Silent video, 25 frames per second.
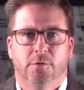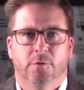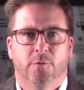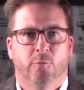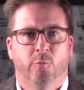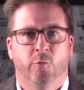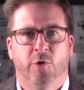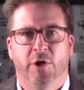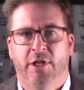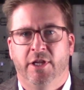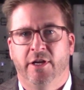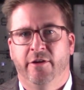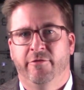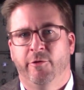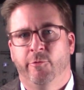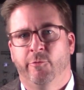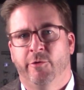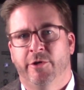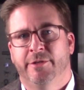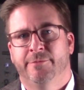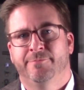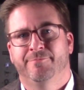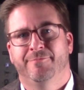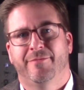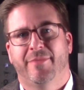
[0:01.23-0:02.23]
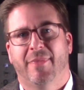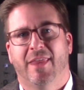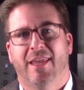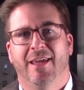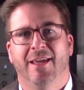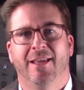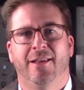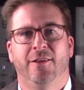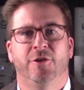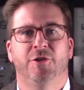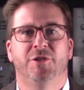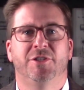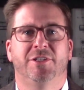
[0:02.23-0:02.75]
Well, everyone,
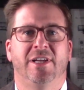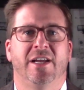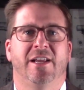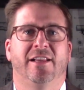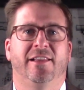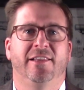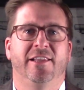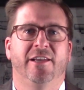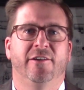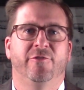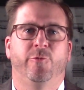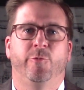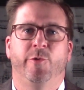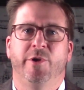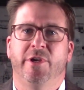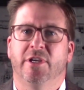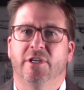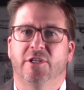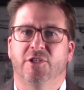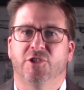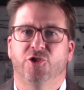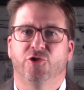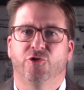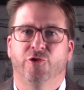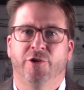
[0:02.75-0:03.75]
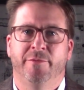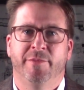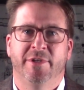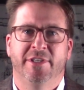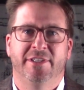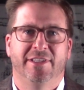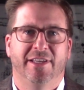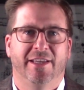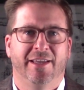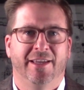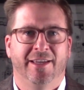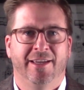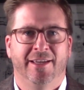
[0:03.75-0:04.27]
it looks like left-wing
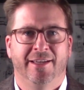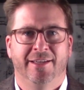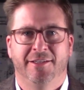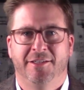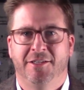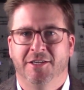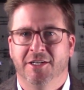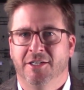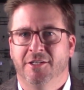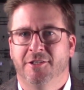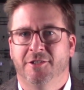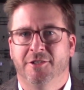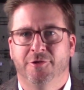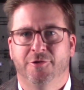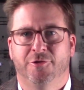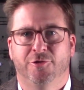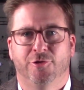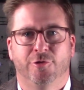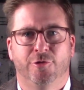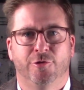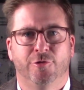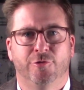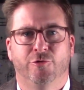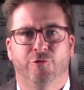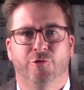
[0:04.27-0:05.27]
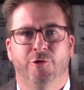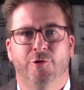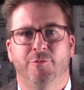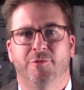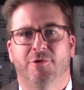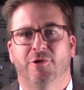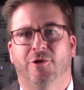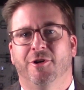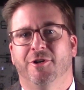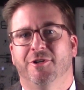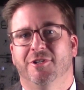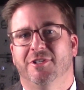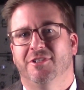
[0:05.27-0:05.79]
extremists and gun control
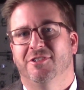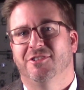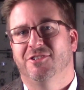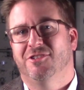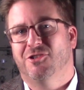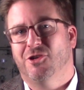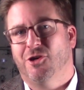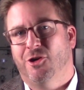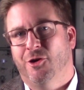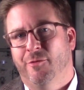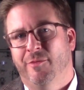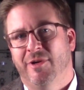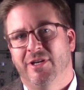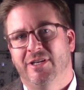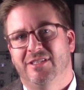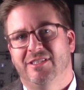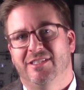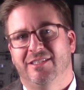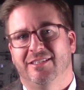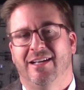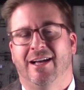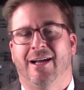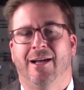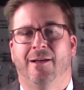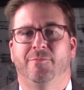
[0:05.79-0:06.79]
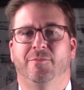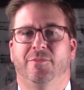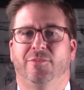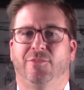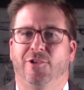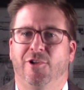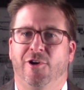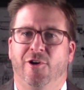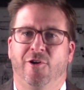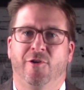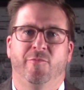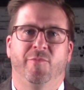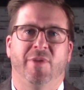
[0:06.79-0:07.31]
groups are determined to stop
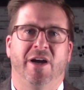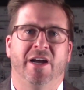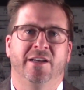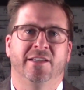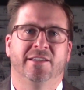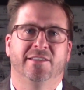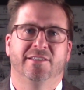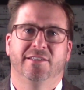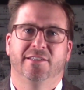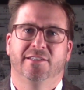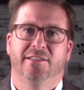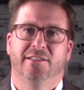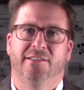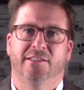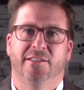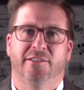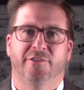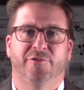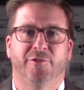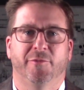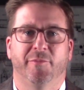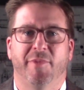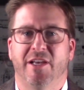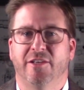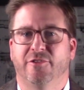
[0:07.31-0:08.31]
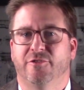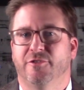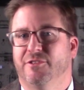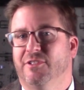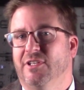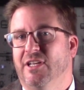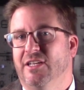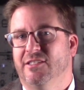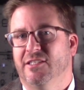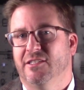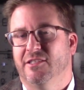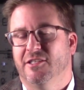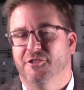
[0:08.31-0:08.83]
law-abiding citizens from
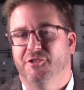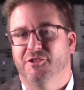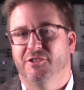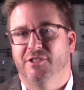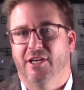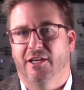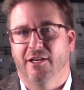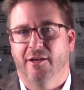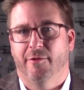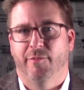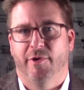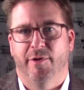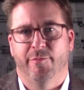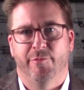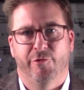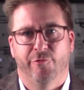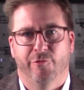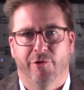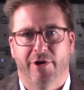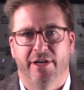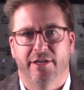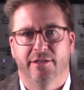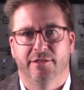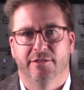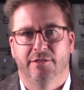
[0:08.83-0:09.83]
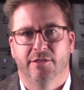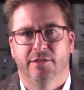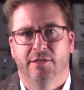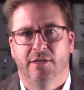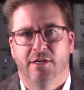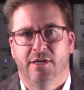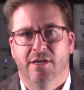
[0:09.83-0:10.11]
exercising their Second Amendment rights.